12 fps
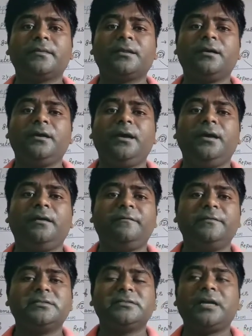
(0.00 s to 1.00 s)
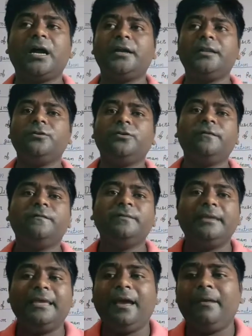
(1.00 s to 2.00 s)
have a starting of
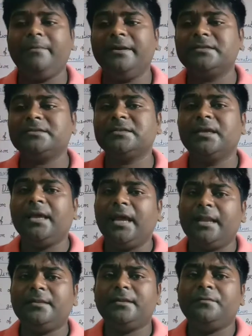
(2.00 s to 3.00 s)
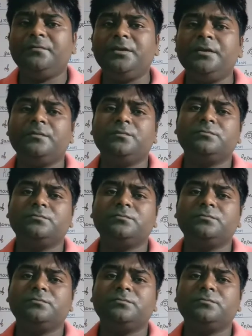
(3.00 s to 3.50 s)
gametes, and then we